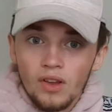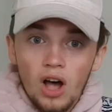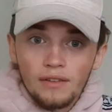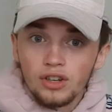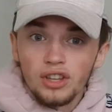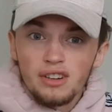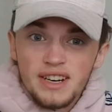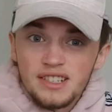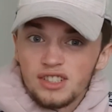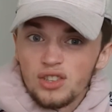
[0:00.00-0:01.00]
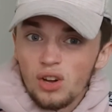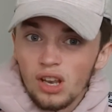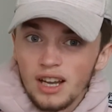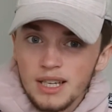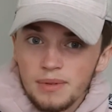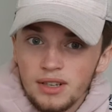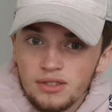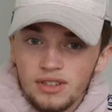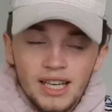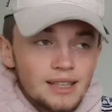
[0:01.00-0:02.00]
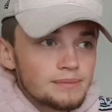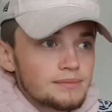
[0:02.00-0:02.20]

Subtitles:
I've got no reason to not like Spurs, really.